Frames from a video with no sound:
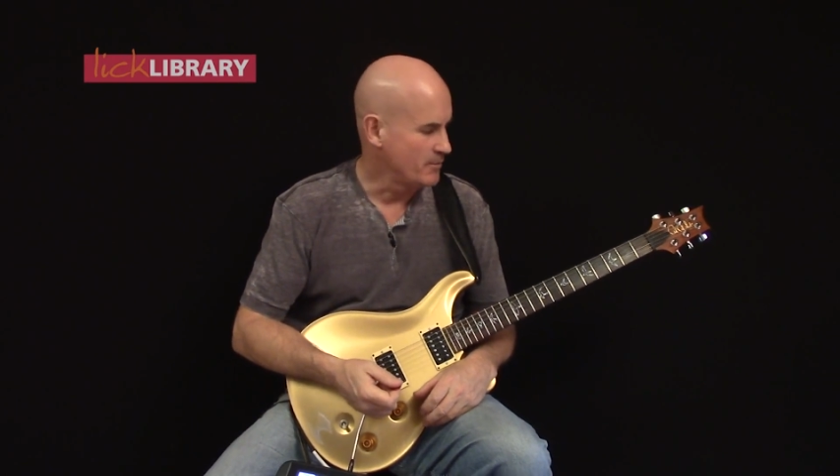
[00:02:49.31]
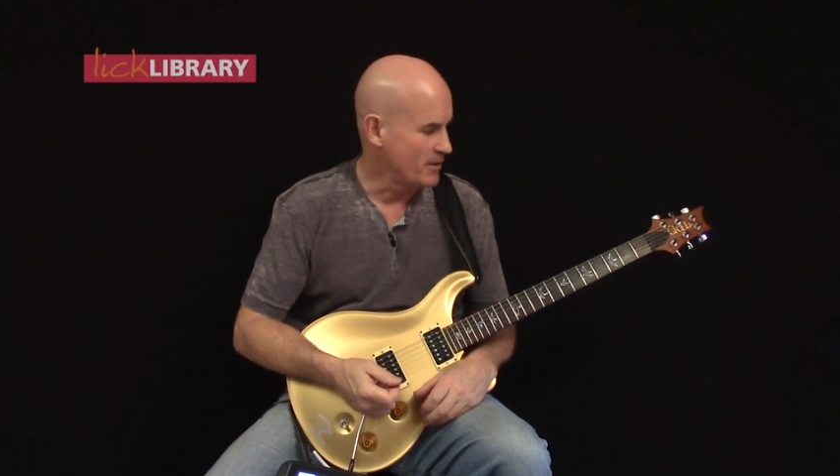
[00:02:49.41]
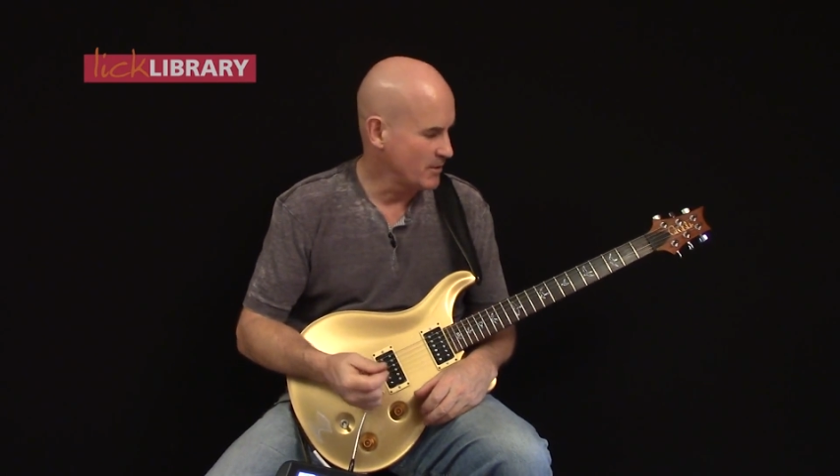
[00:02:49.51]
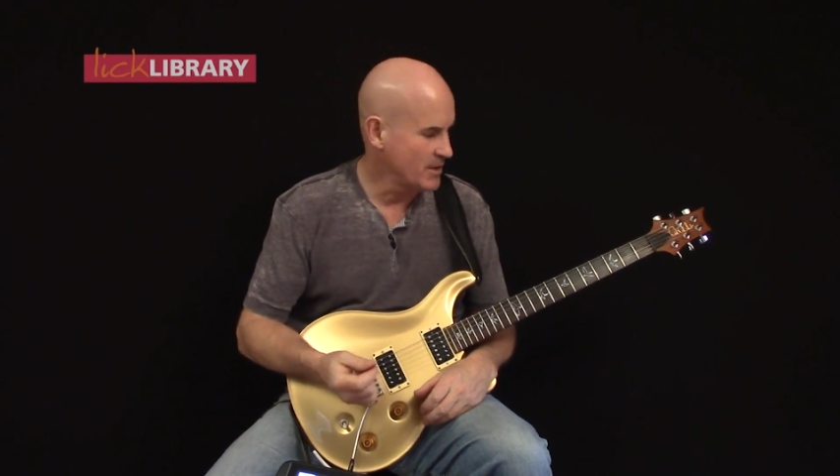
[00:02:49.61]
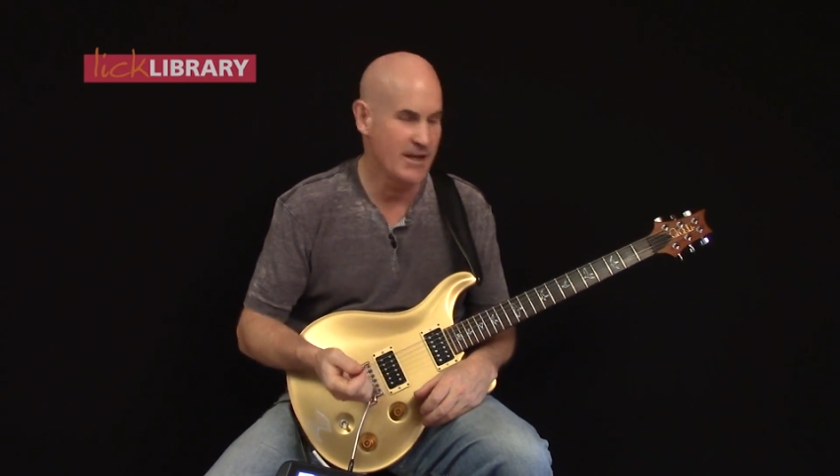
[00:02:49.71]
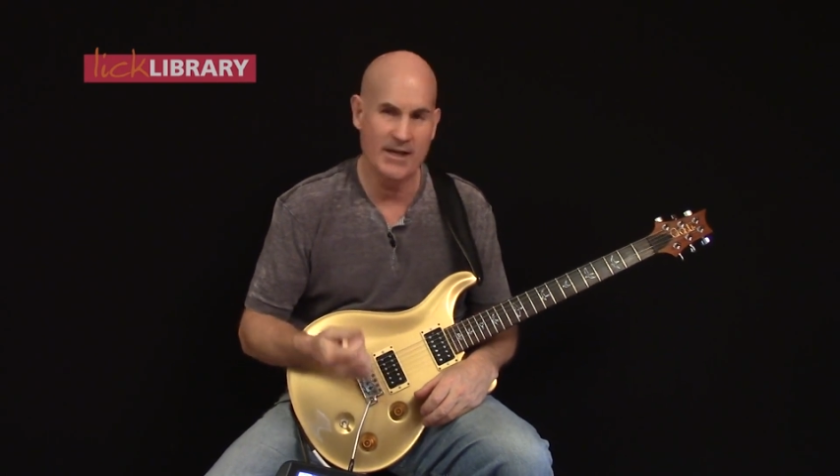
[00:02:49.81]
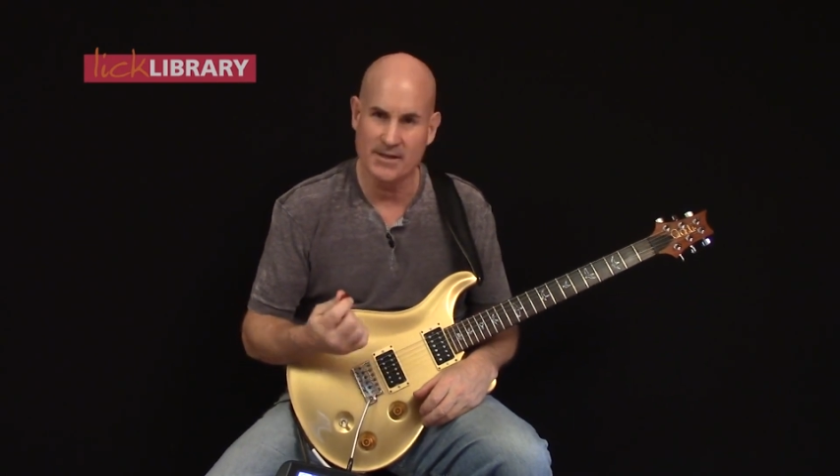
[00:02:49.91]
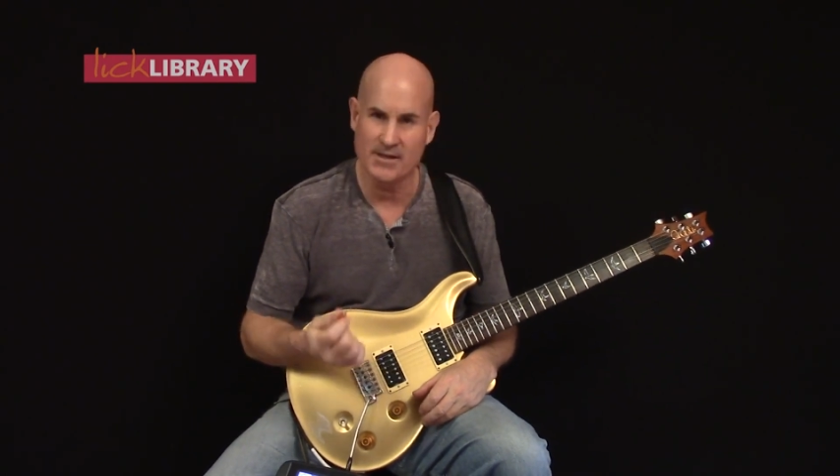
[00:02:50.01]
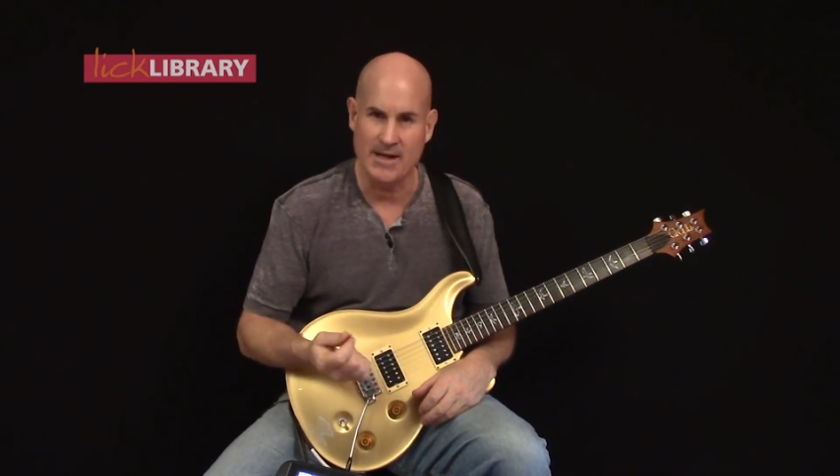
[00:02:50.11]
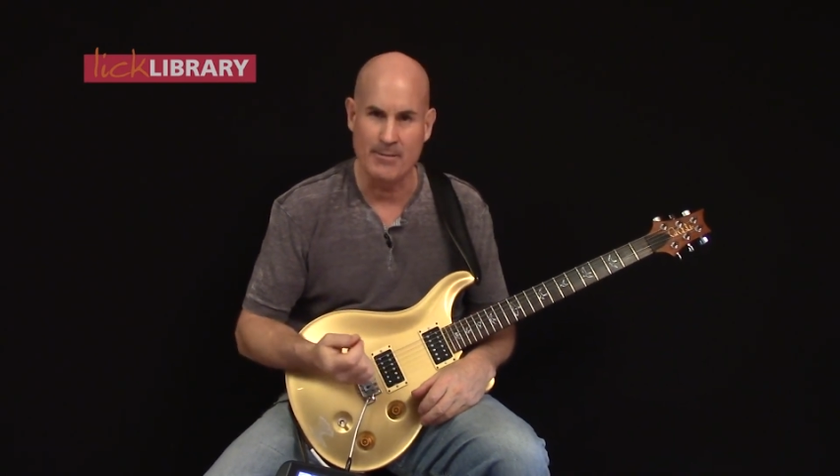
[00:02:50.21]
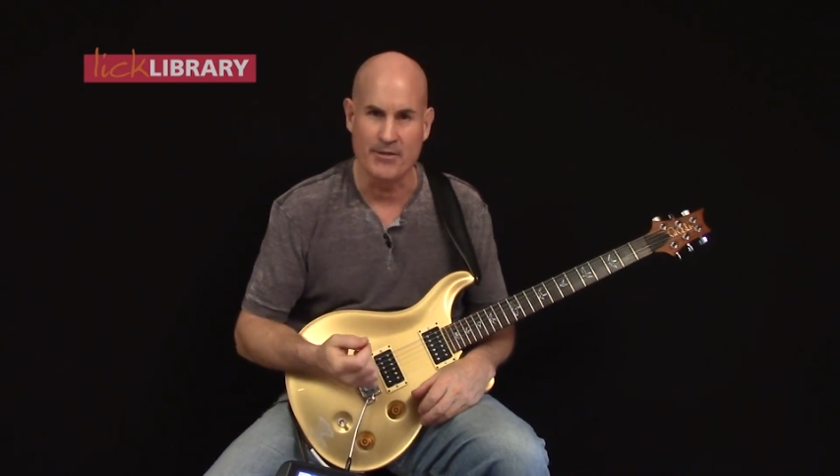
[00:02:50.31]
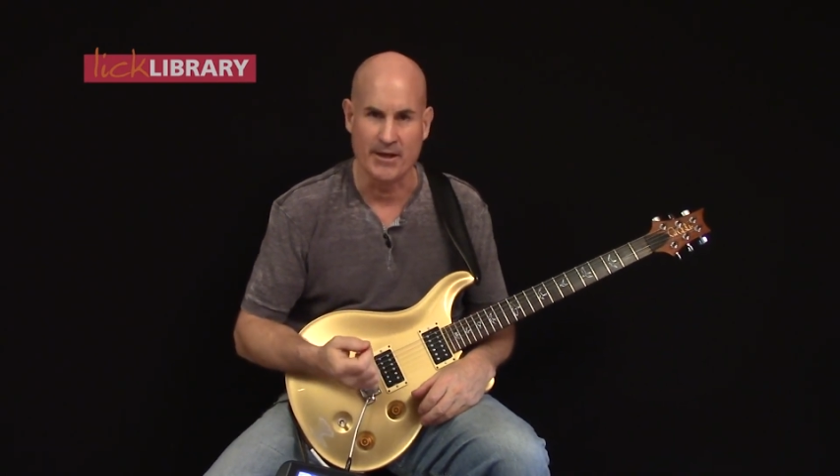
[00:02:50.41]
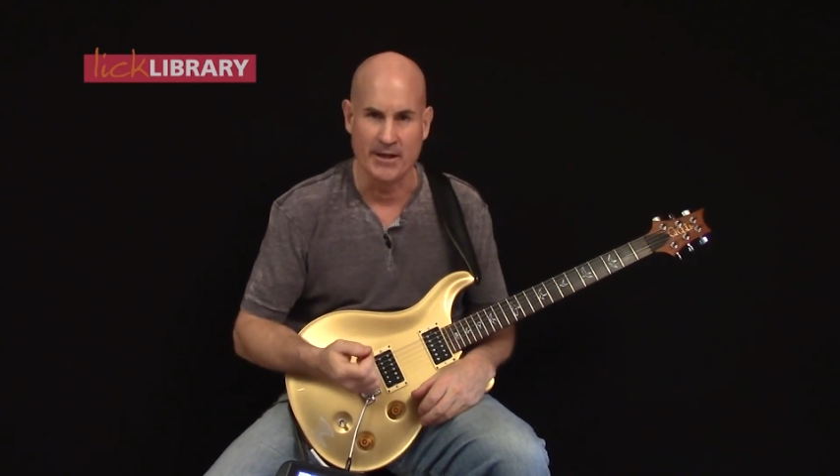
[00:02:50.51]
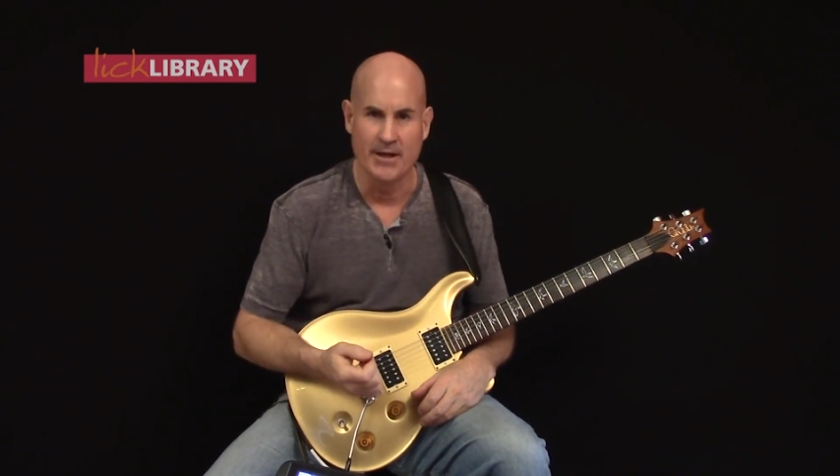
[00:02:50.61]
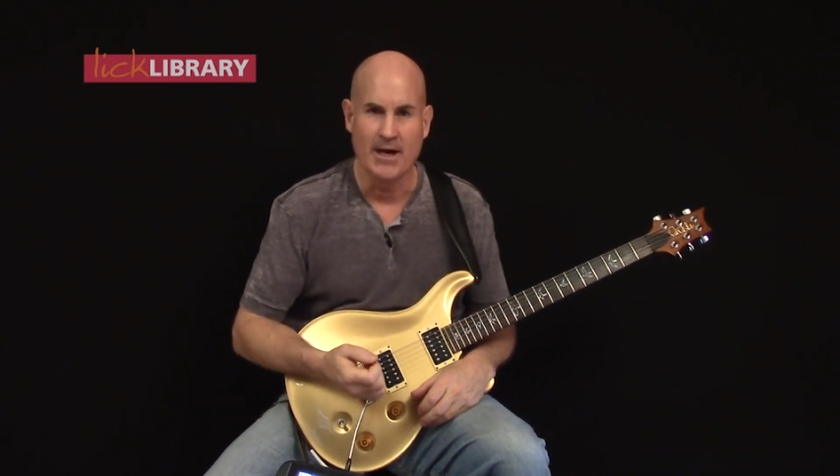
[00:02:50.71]
but it is
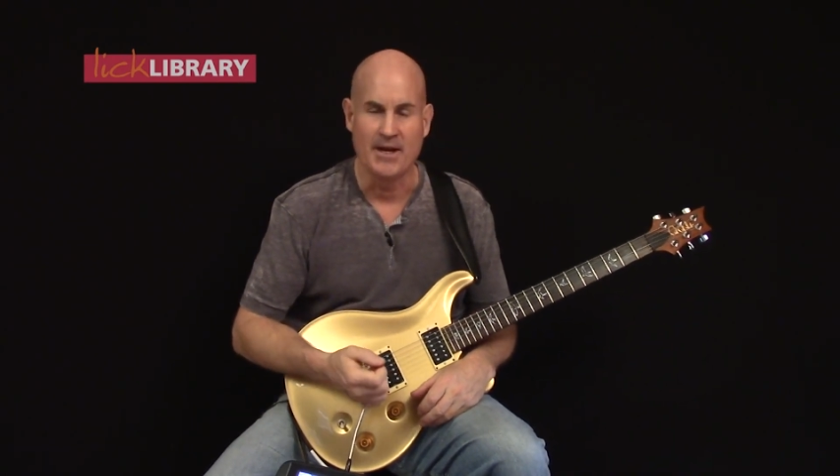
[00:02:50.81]
something.